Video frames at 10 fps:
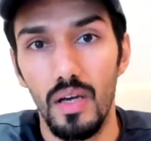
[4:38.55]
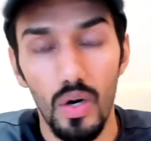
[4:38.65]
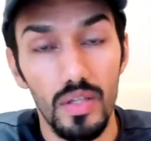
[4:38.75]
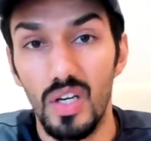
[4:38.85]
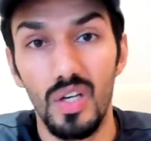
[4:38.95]

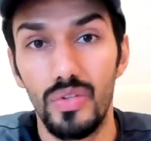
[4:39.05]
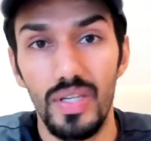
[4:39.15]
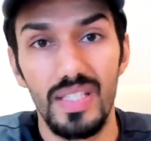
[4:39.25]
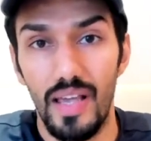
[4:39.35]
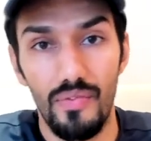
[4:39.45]
other
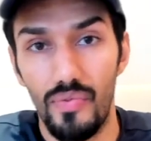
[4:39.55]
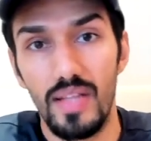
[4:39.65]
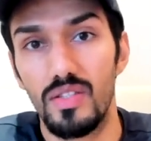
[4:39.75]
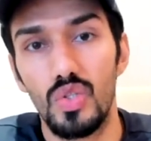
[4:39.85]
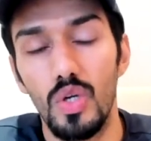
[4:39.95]
countries like
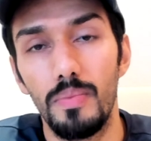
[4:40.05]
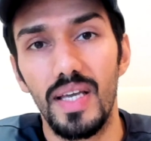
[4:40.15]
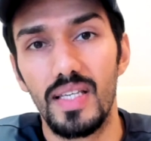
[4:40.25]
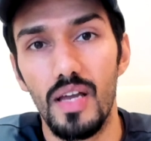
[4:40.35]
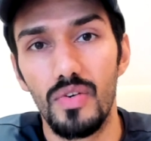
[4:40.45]
France, Germany,
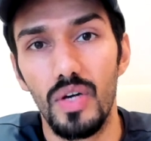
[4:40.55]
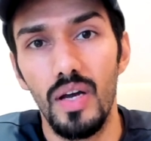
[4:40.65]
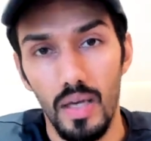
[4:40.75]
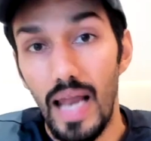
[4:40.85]
etc.